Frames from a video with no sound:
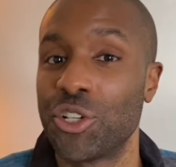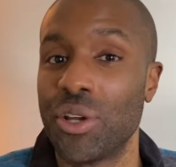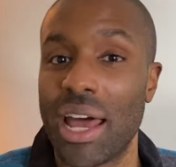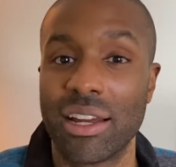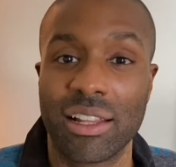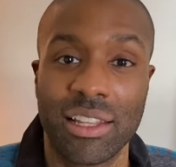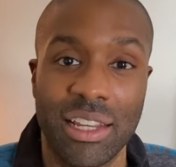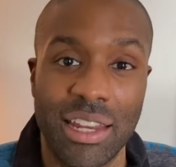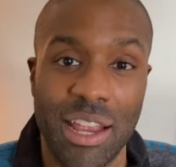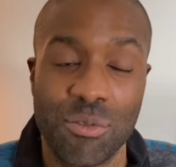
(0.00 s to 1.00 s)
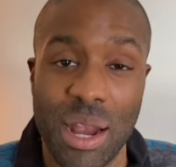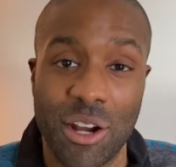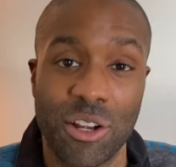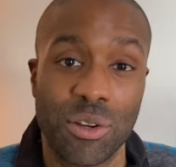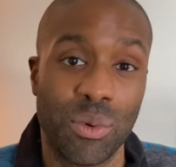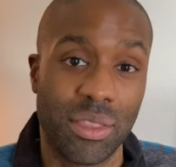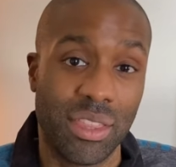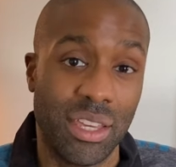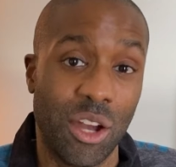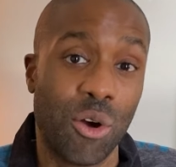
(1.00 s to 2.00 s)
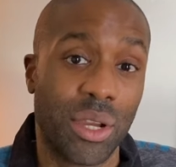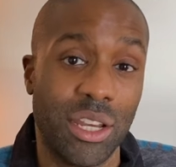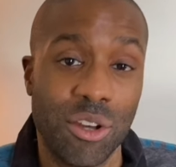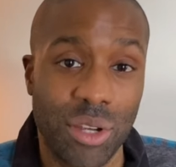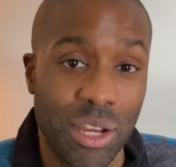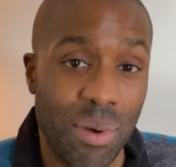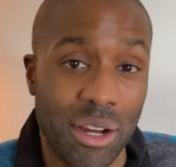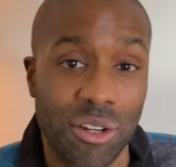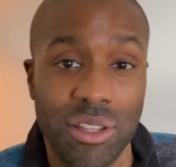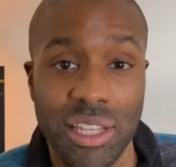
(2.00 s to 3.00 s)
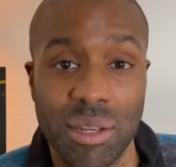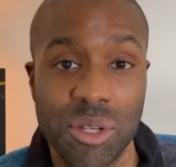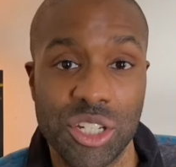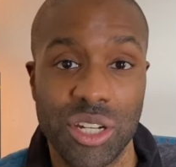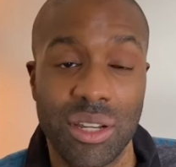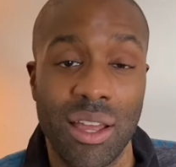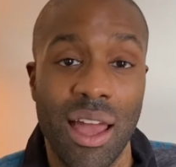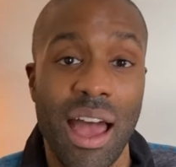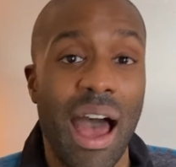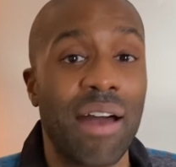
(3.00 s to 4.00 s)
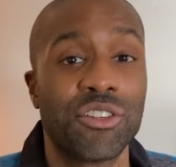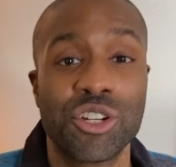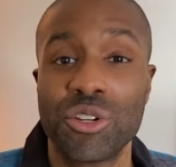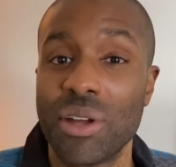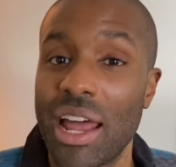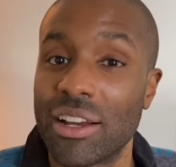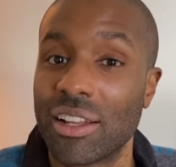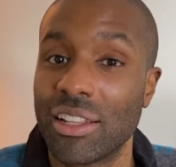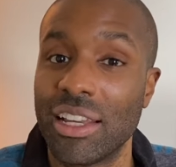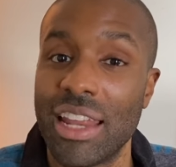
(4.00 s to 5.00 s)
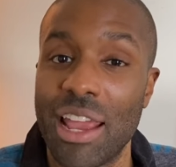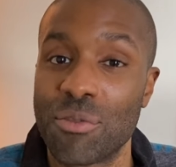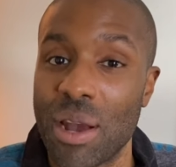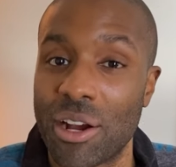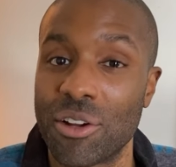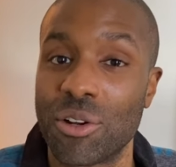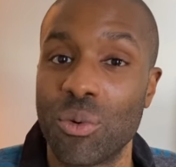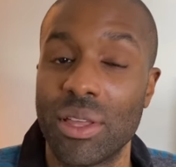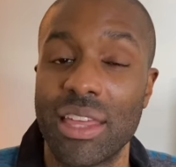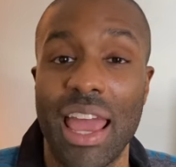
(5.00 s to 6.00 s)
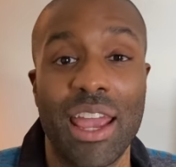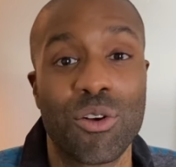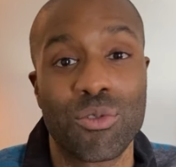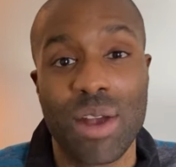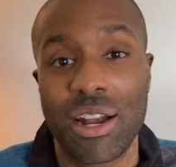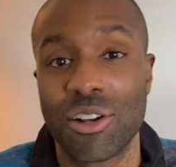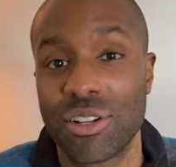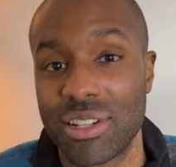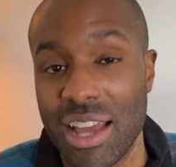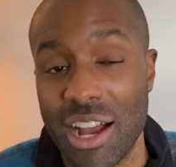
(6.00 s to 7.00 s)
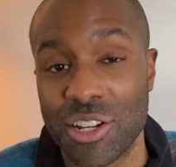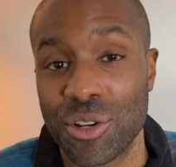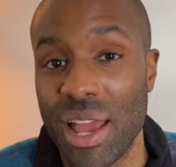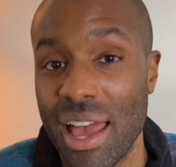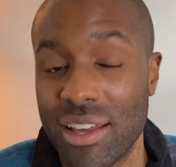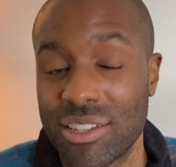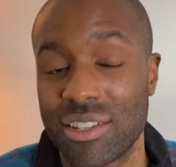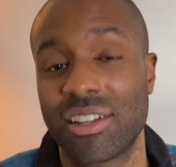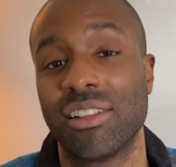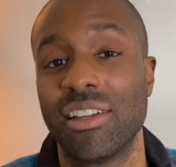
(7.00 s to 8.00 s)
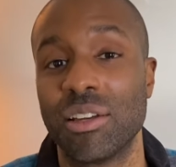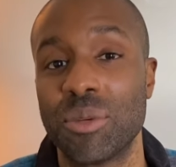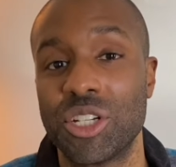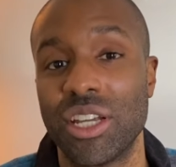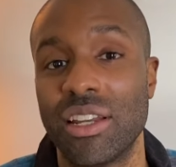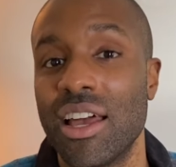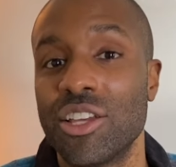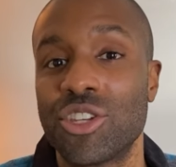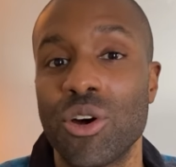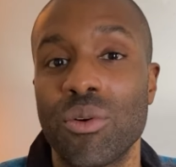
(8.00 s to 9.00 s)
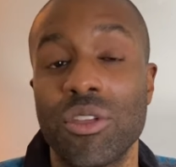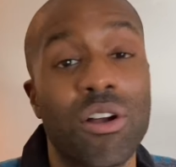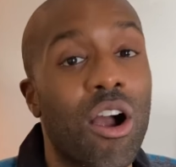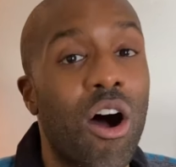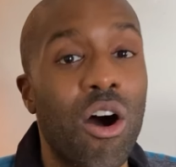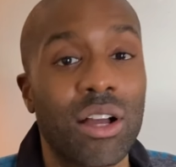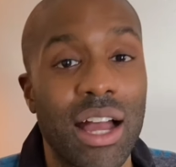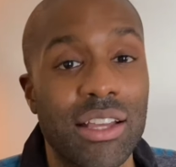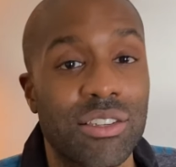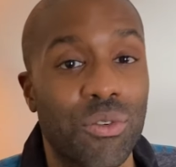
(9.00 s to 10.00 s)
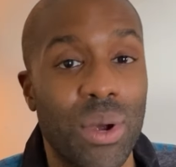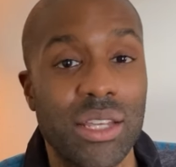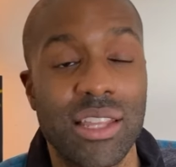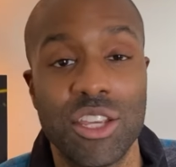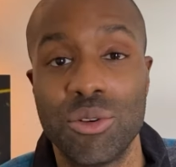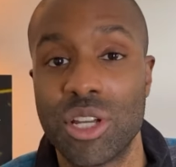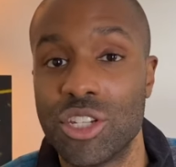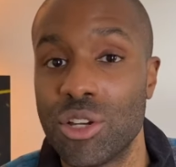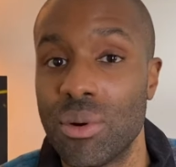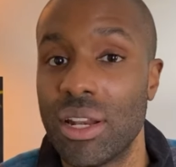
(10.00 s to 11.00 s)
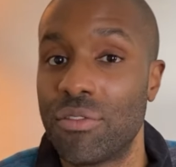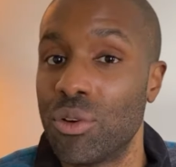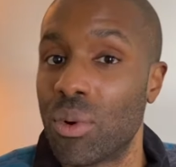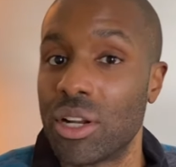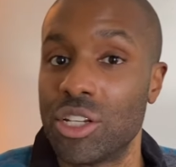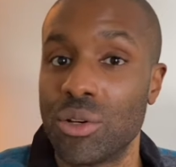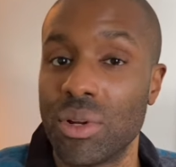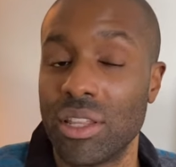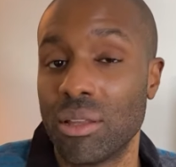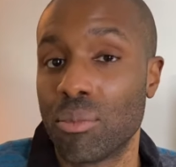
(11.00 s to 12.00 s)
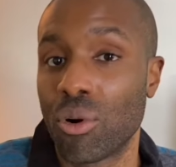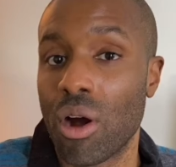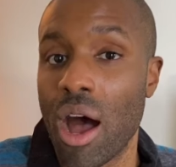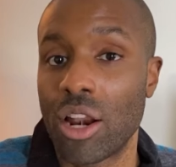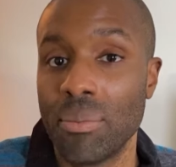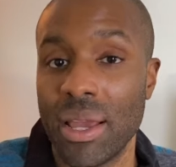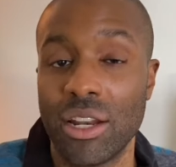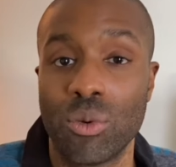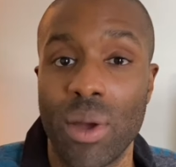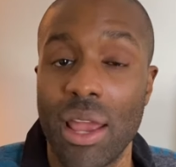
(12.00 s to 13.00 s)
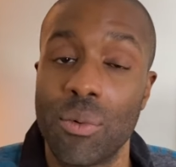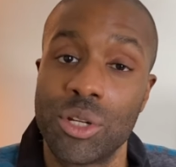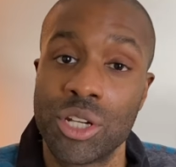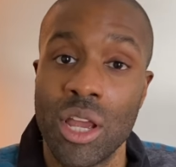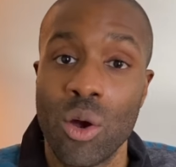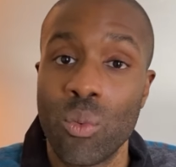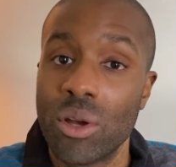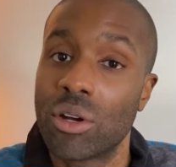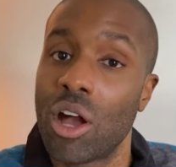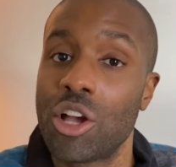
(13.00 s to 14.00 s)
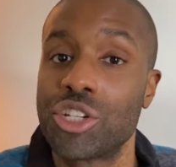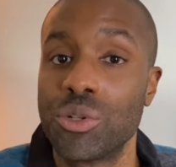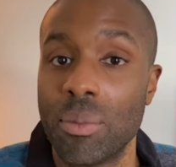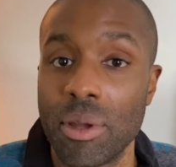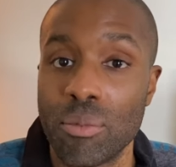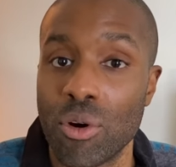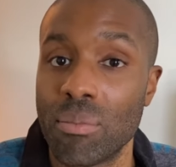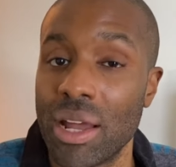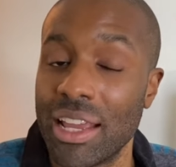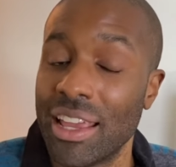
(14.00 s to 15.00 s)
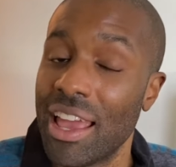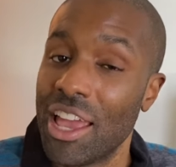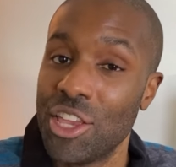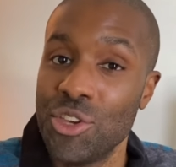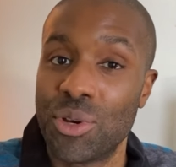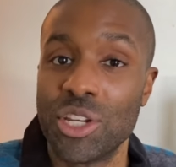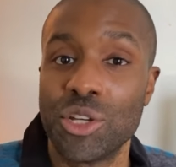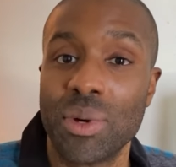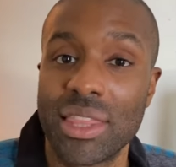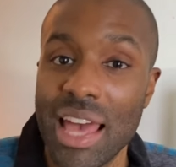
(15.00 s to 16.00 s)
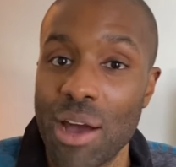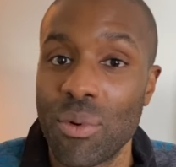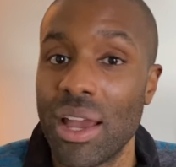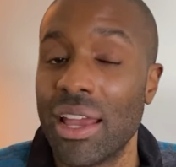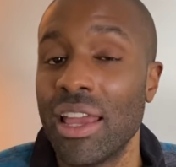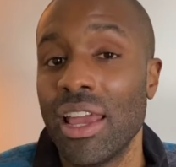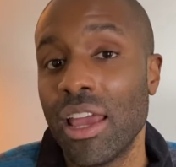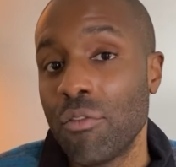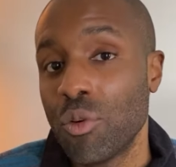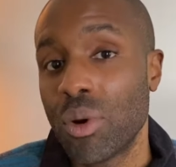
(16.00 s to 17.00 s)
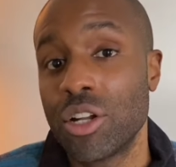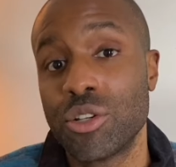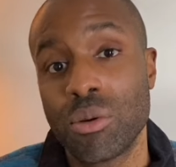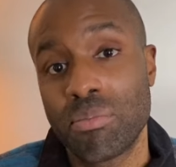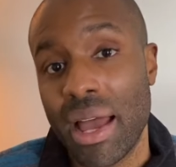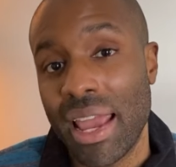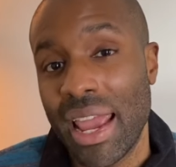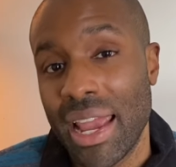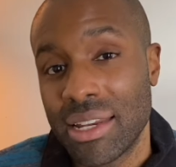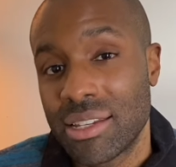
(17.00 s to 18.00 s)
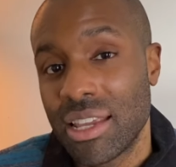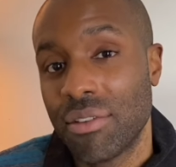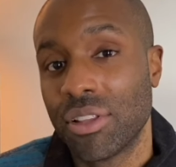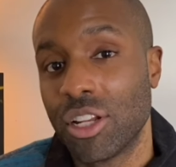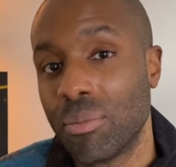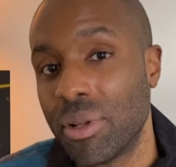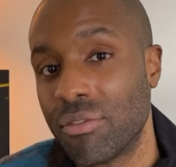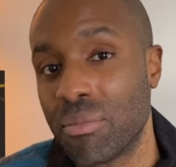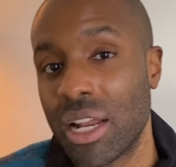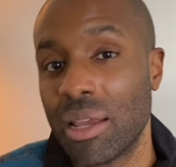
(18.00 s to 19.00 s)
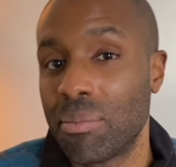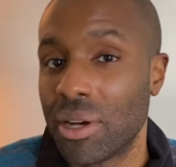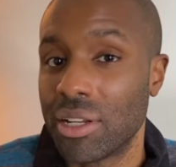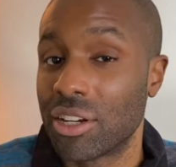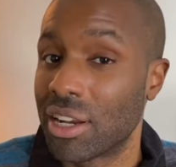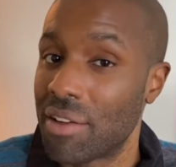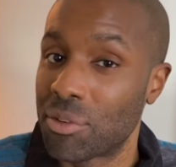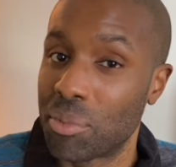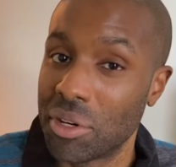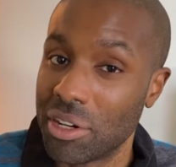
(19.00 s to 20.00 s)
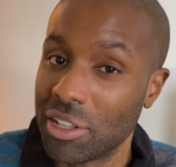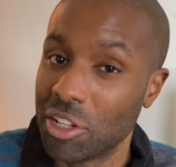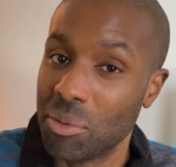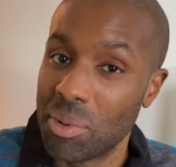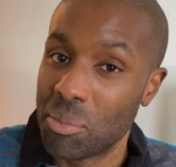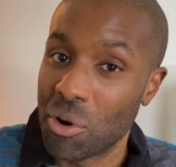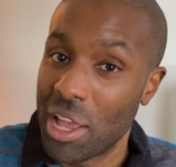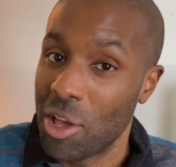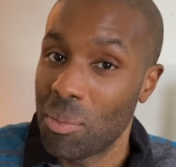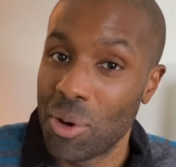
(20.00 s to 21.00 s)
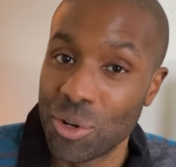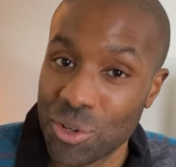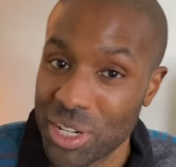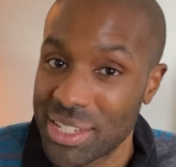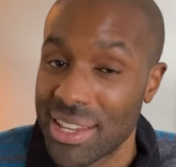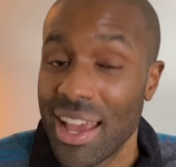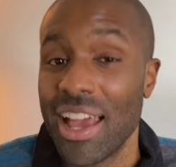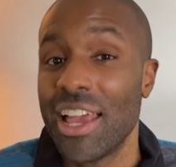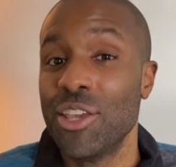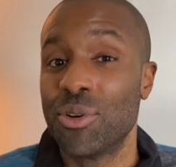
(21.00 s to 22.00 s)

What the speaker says: you how to clean a record with the Okinoki record cleaning machine. I've shown you how to clean a record with a Record Dr. X cleaning machine. So there are all kinds of ways that you can do it. If you want to do it in the more automated way, which will cost you a bit more money, you can do it that way. If you want to do it by hand, save a little bit of money, but you're gonna have to put in a little bit more elbow grease, you